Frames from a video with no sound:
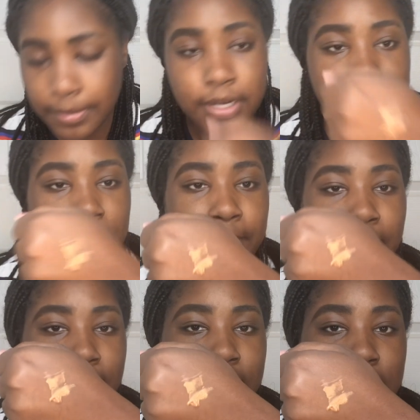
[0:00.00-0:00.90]
going to take
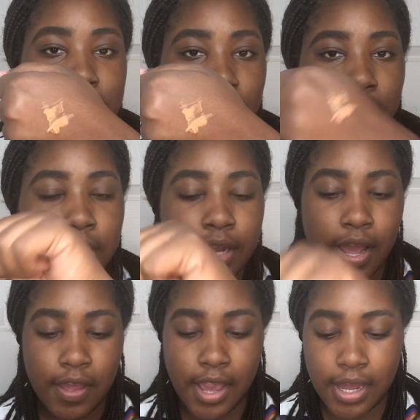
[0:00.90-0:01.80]
my concealer
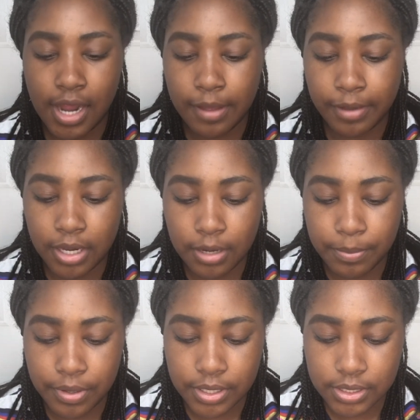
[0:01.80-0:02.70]
and I'm going to
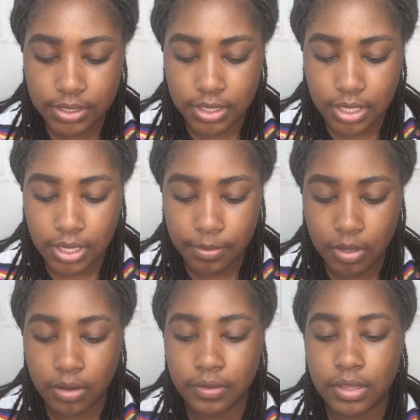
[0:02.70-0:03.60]
put some
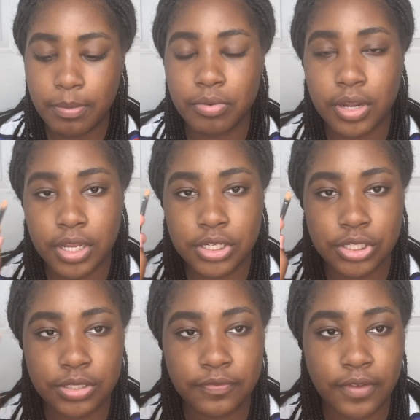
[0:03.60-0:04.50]
on the
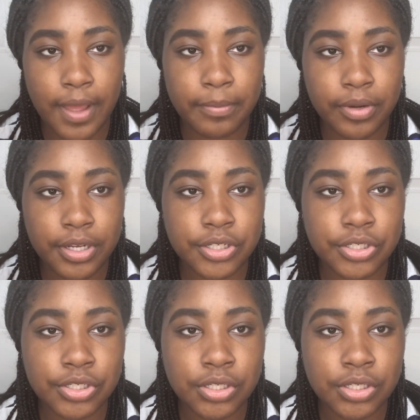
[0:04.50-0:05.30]
brush, flat brush.